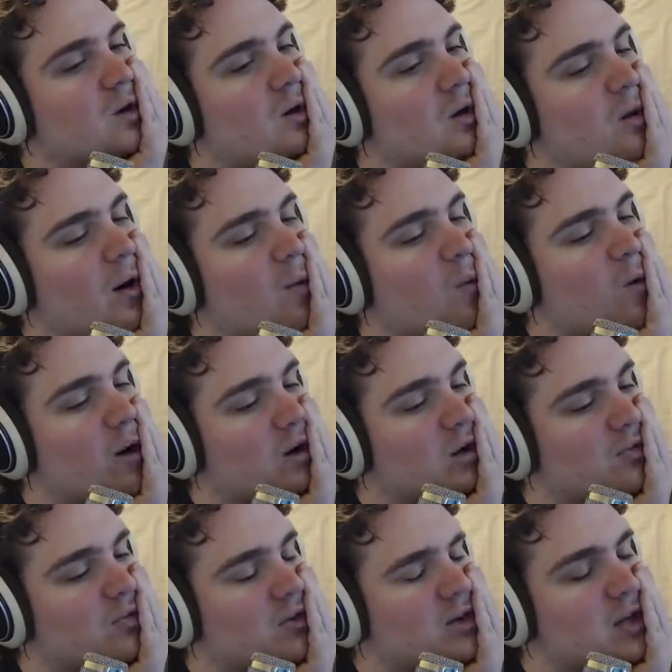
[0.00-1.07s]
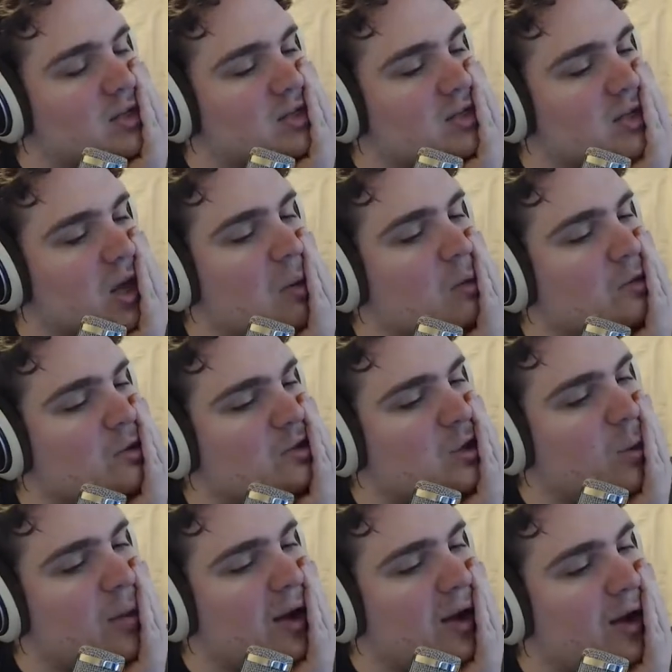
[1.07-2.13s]
Oh, I wanted to forget this game. It was
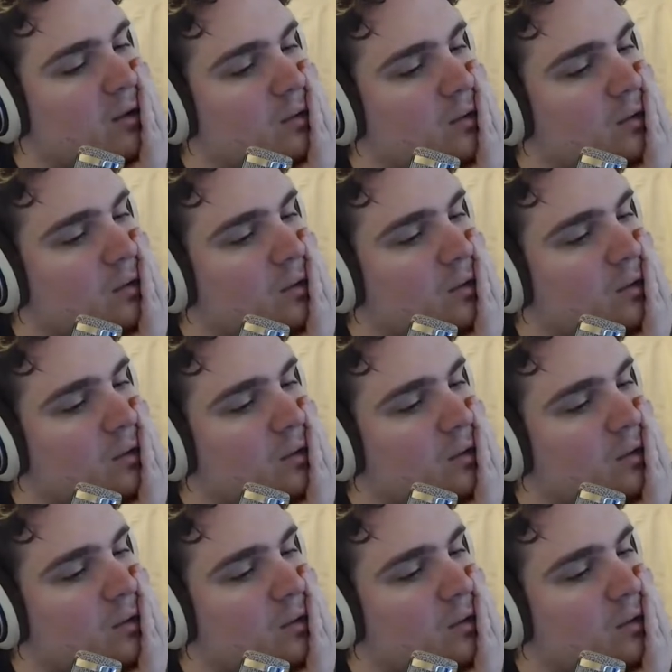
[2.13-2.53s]
so bad.